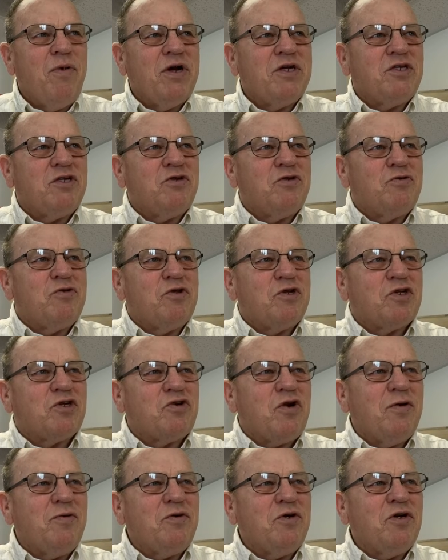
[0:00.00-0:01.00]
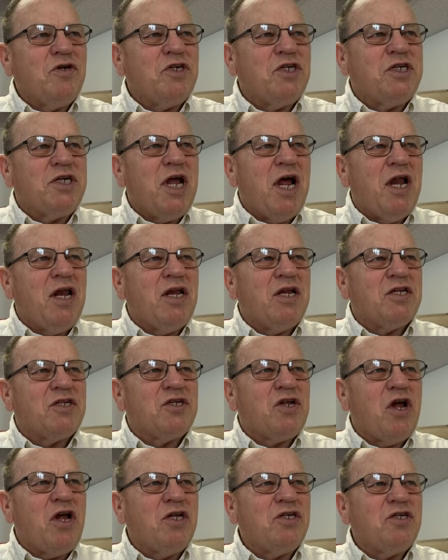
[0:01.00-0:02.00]
But the scripture is telling
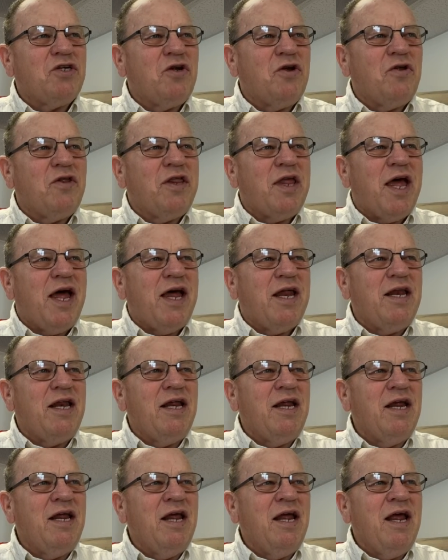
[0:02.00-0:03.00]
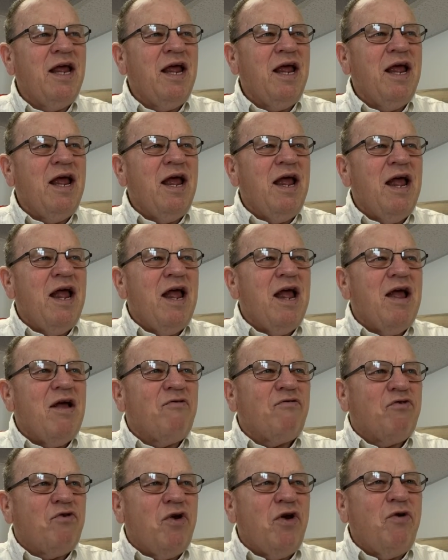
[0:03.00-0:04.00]
us also that
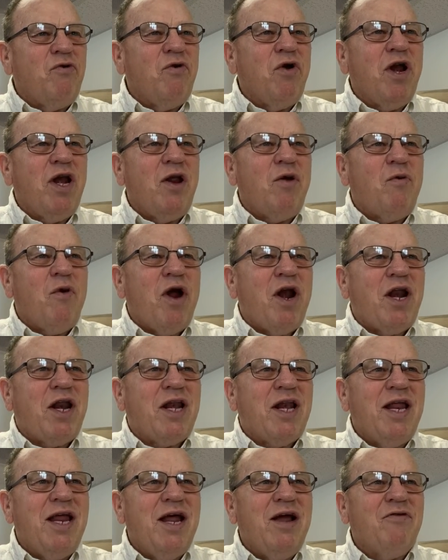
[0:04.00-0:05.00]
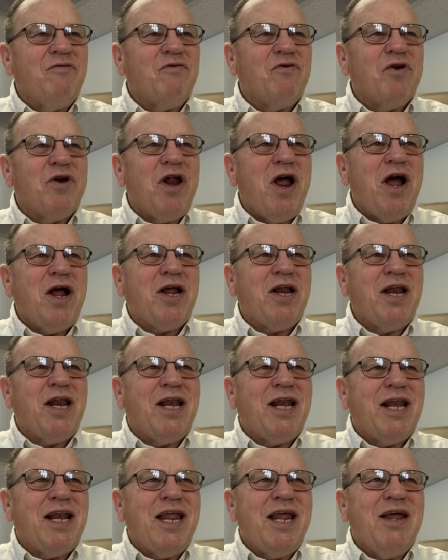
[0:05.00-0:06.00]
if we really want to live, we're not going
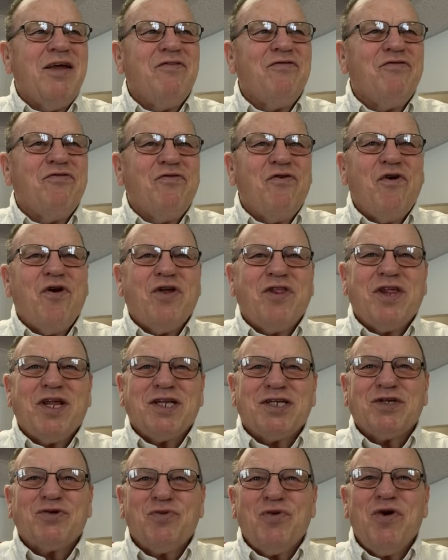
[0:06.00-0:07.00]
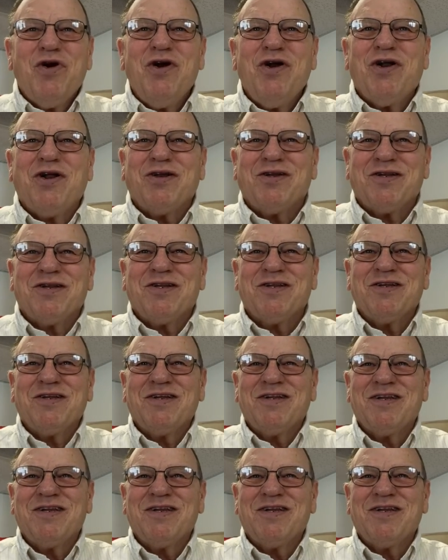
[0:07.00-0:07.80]
to live for this world.